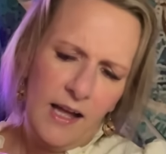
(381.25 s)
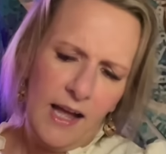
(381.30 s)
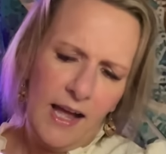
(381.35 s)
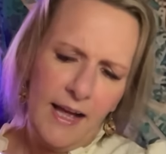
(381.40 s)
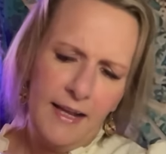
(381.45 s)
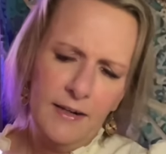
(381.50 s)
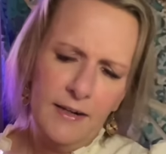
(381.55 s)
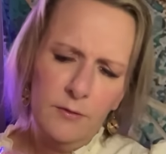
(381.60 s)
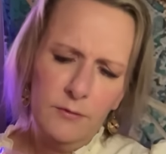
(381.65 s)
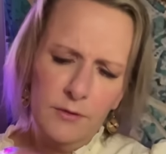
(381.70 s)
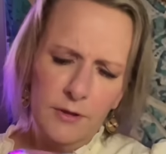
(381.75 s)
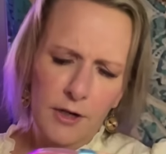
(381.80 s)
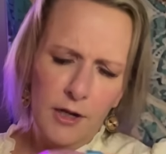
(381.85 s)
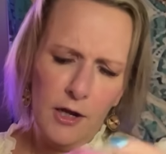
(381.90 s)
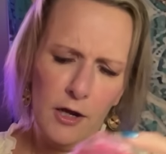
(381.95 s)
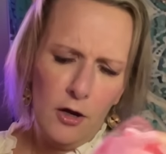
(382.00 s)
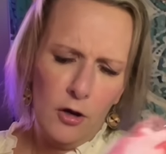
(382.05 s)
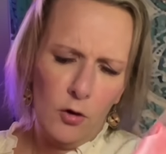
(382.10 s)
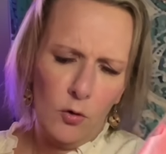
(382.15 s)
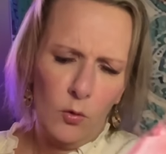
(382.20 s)
I don't
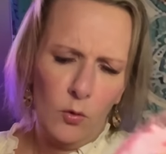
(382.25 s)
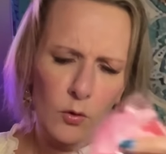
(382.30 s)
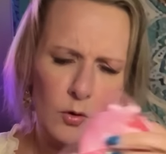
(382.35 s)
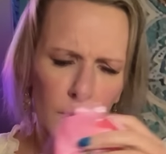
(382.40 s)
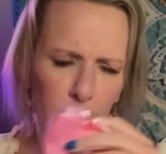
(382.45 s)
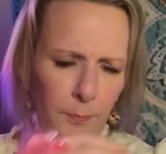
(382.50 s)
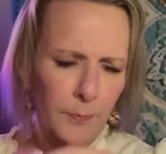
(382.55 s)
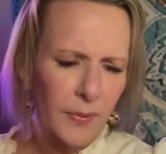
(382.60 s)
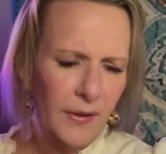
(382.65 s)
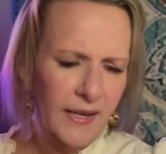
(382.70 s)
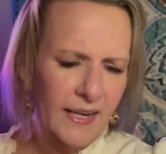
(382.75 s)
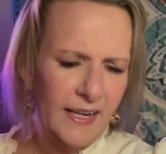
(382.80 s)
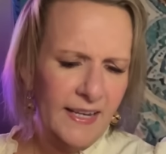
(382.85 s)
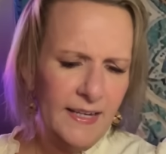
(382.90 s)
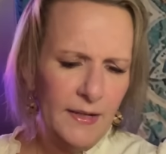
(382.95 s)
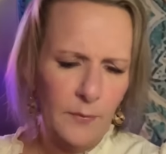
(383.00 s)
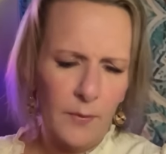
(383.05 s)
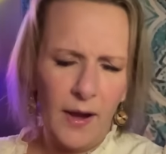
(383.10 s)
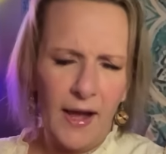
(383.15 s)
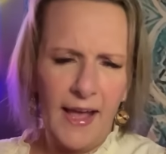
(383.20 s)
know. But
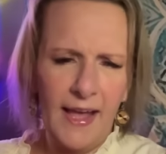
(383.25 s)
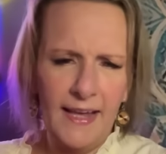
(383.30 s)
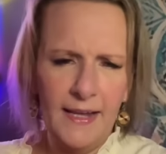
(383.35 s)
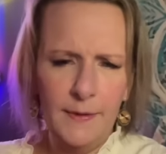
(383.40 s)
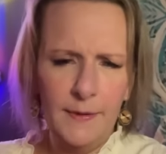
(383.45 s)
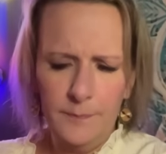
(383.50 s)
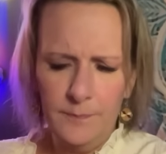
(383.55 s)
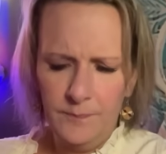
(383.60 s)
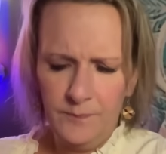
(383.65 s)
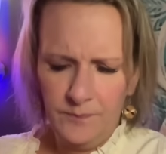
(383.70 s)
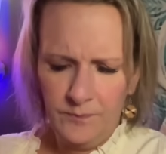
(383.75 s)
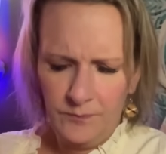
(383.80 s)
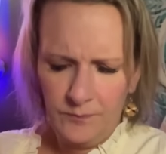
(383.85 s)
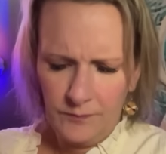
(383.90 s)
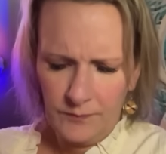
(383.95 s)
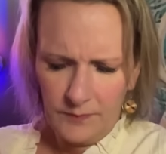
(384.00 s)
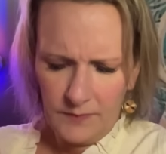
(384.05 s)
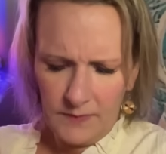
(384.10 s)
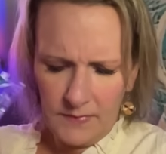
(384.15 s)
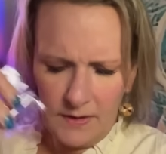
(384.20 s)
anyway,
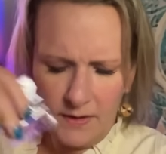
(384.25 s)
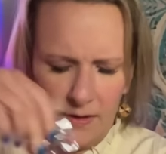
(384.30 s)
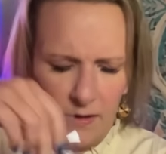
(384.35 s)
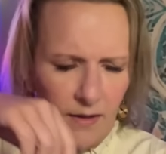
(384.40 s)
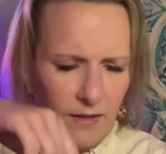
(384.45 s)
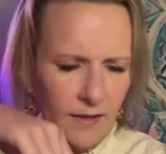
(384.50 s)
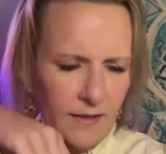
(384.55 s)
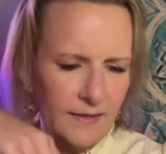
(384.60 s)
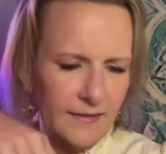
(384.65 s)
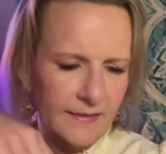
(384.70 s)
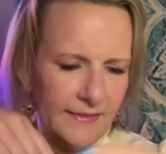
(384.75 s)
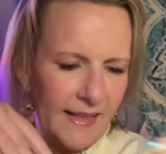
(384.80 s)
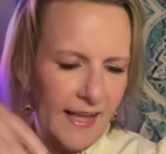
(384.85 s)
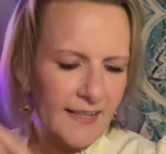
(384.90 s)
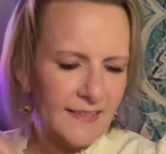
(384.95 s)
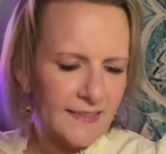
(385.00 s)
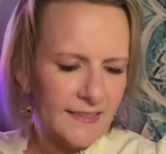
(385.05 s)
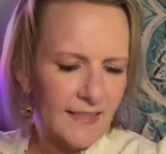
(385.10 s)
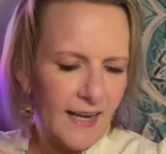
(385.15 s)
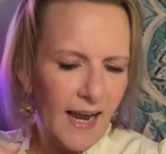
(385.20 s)

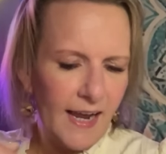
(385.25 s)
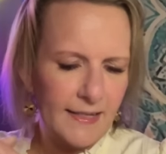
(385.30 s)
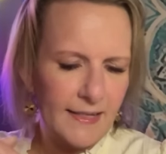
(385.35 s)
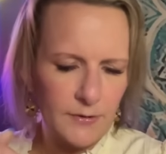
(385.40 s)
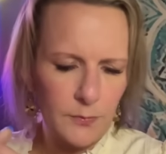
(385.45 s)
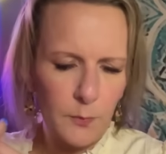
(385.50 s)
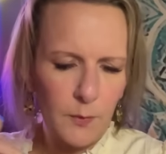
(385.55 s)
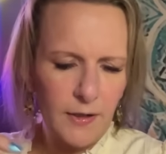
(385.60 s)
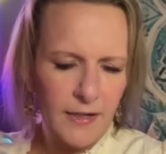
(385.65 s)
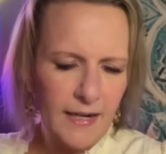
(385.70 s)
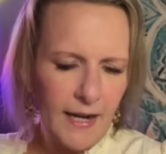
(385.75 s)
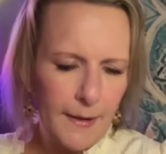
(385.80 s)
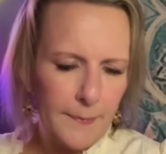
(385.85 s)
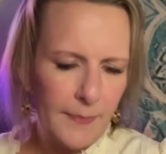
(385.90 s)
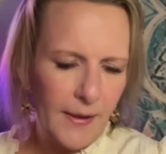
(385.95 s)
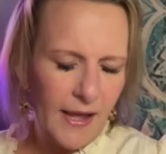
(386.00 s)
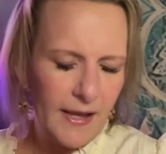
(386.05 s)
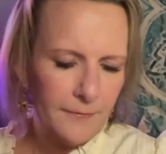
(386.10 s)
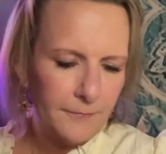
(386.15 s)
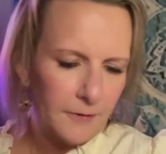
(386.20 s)
that's nice. What did I
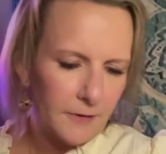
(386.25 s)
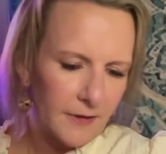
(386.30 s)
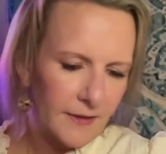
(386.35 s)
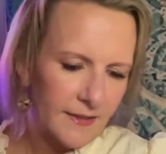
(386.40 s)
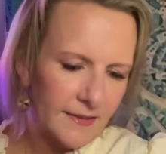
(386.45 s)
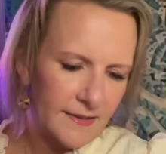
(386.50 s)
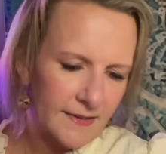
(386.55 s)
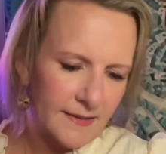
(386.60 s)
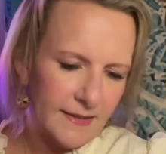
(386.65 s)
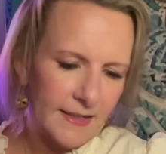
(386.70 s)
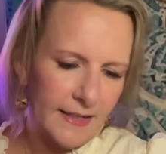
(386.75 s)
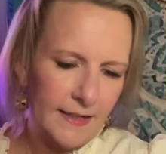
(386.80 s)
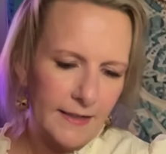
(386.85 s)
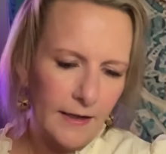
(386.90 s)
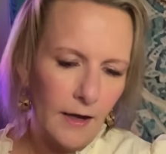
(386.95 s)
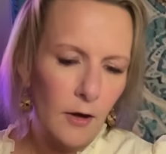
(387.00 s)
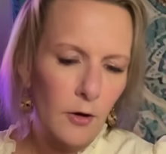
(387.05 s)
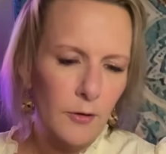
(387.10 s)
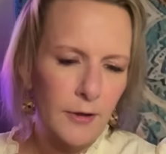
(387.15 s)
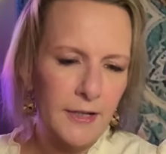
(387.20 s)
pay for this
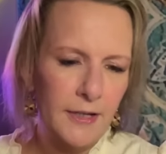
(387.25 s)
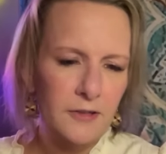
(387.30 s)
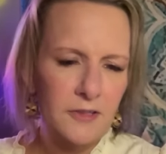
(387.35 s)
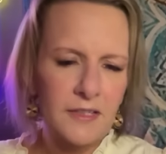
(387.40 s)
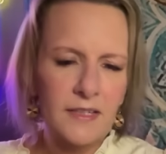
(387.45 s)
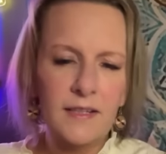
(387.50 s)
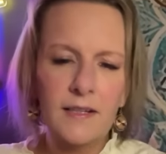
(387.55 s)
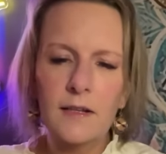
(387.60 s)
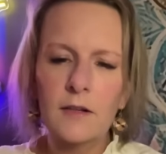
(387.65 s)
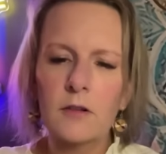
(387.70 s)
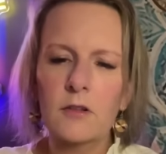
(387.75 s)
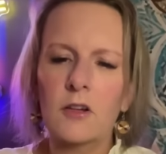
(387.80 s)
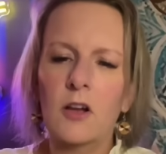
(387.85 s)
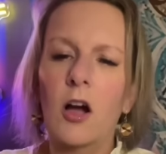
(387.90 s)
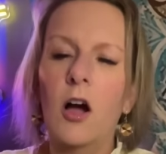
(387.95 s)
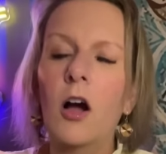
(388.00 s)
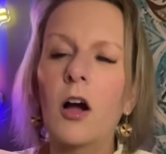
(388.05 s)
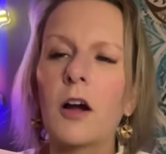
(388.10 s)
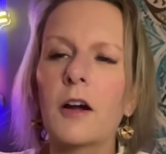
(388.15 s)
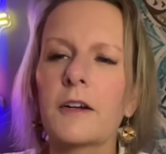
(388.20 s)
thing? Oh, here's a little
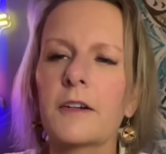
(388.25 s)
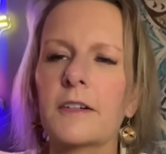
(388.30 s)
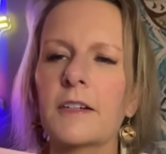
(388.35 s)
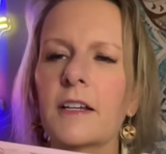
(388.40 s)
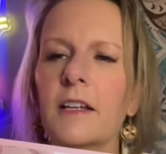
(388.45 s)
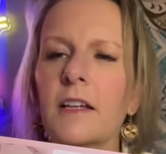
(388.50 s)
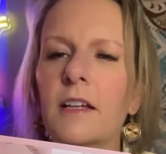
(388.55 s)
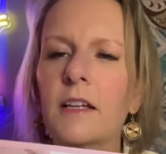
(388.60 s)
card.